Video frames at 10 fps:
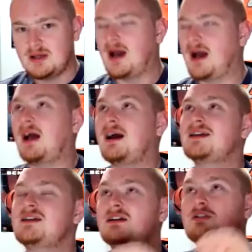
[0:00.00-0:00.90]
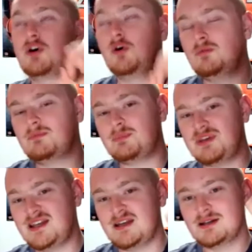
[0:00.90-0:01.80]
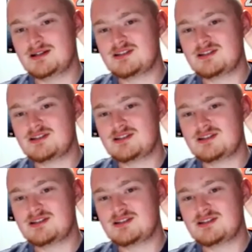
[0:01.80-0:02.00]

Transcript: I think don't be